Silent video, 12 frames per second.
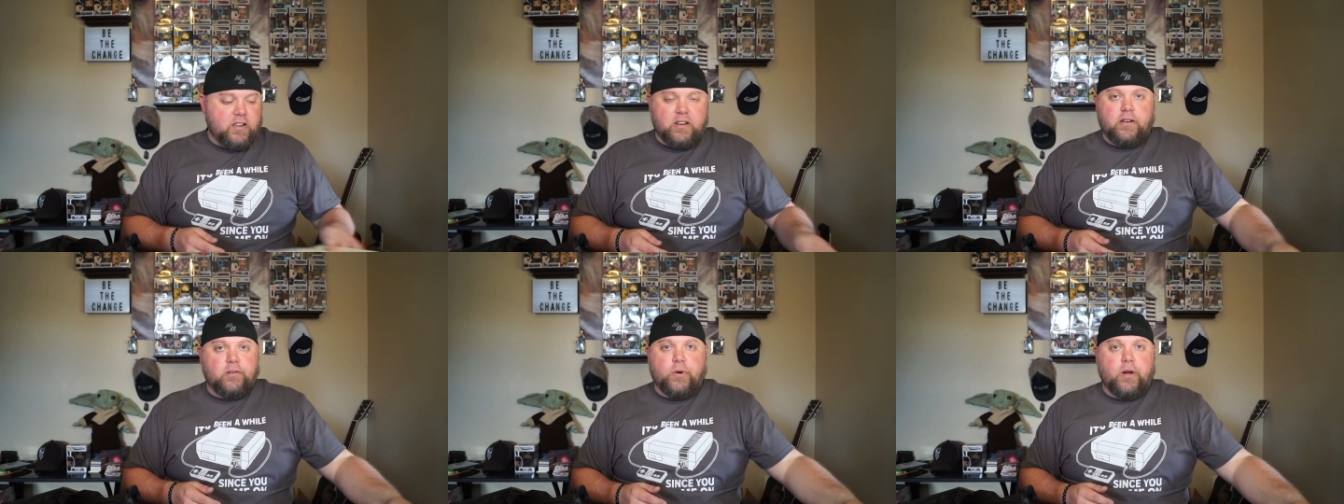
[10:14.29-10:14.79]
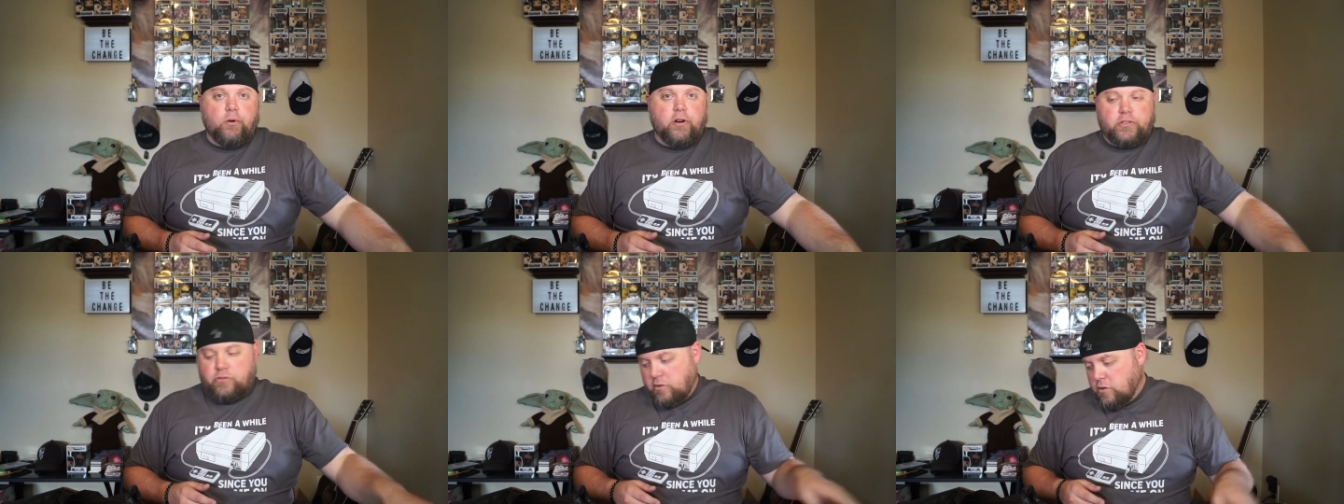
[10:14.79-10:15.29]
That's not the way it
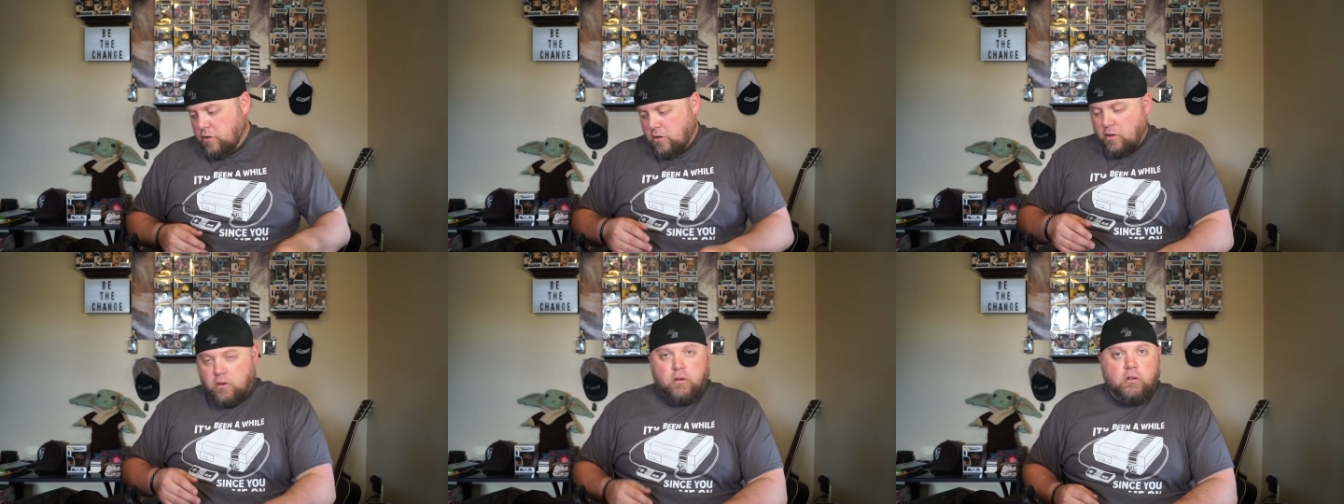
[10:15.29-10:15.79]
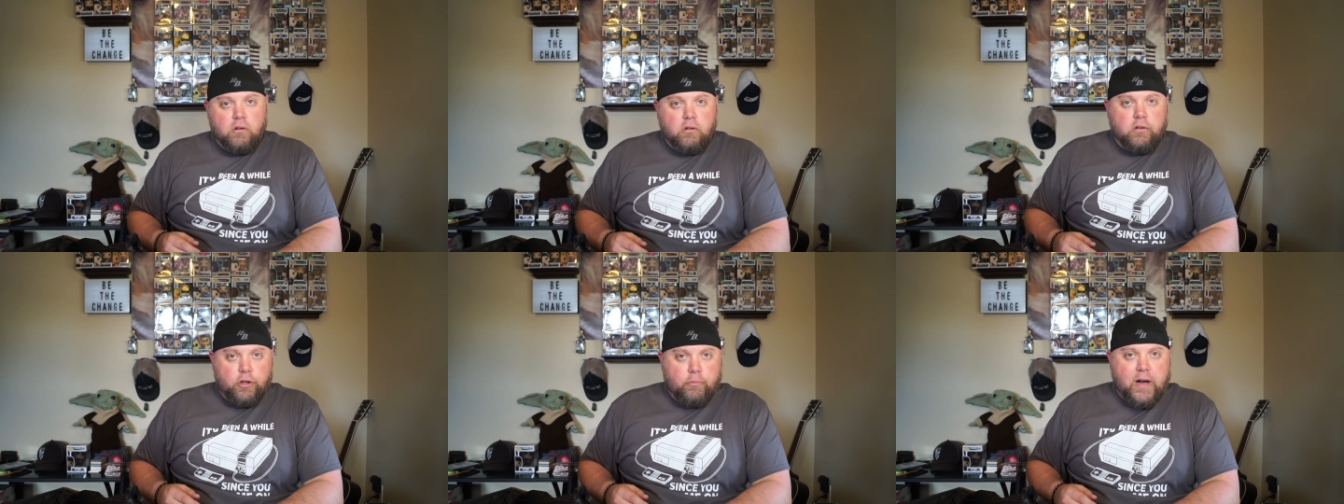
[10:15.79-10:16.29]
works.
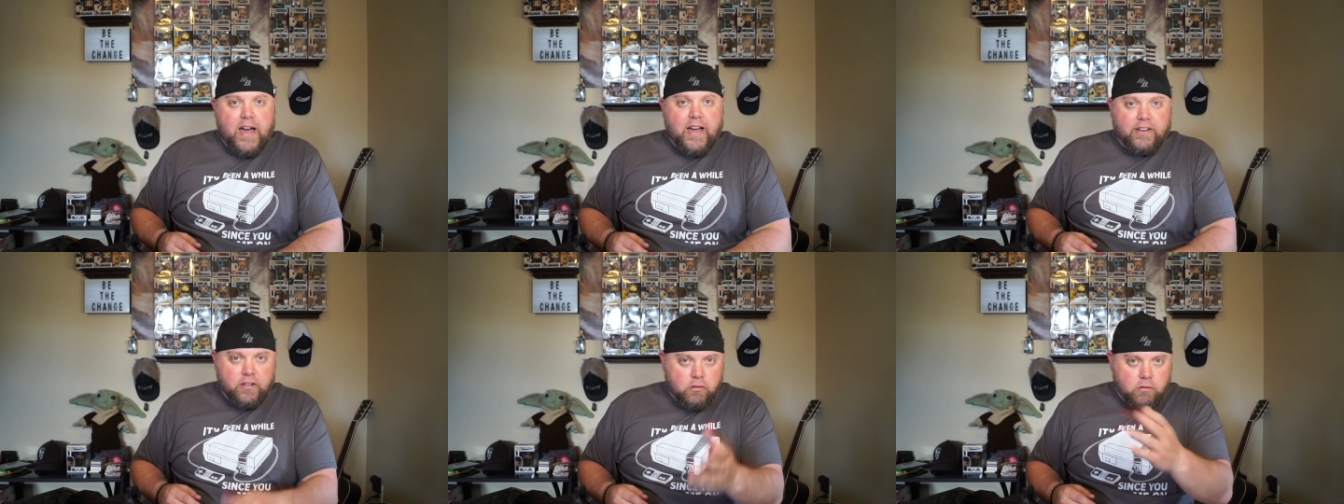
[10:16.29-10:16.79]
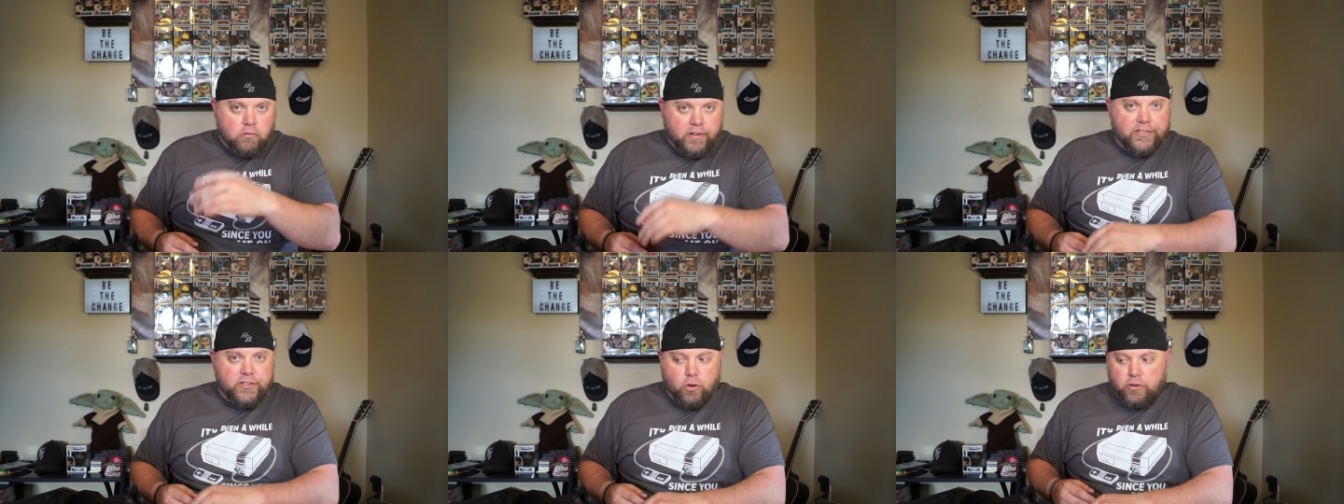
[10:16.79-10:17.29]
You buy it,
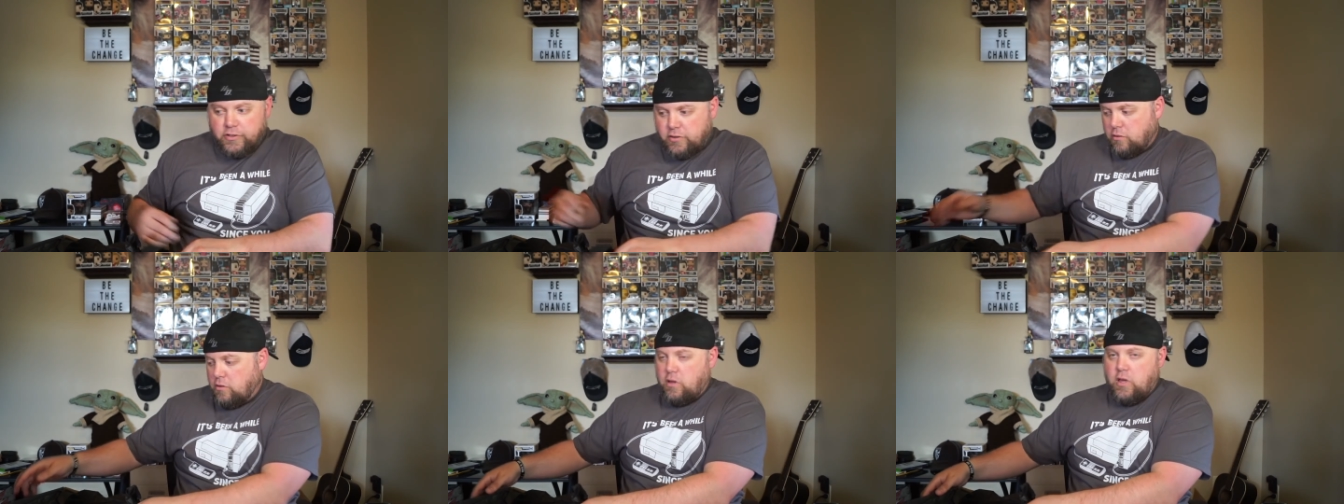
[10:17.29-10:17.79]
it's yours.